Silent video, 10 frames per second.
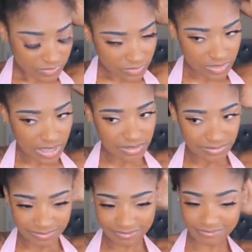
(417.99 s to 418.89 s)
feels like,
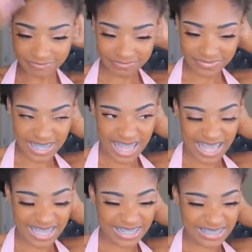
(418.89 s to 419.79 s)
mm,
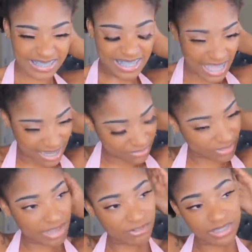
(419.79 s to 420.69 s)
kind of. It kind of feel
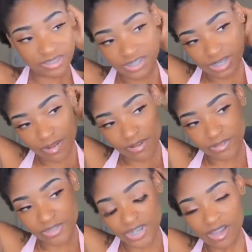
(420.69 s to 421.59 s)
like regular gel. I'm not gonna
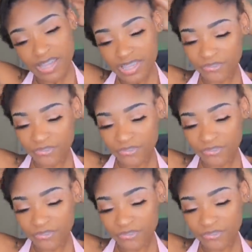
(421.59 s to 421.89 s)
hold y'all. It